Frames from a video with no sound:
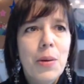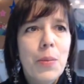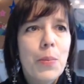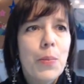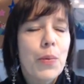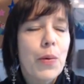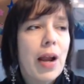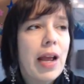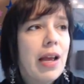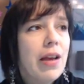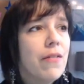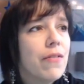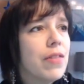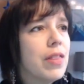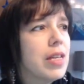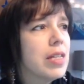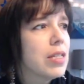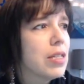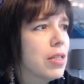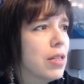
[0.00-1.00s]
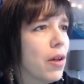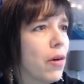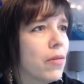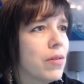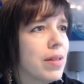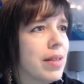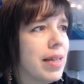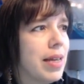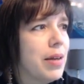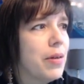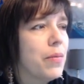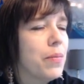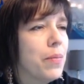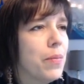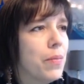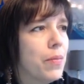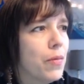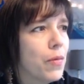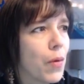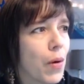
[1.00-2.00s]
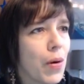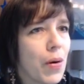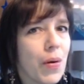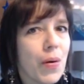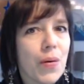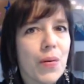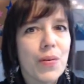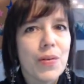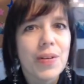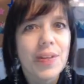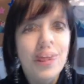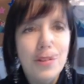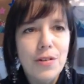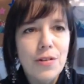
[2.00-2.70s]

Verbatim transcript: brave this lonely road.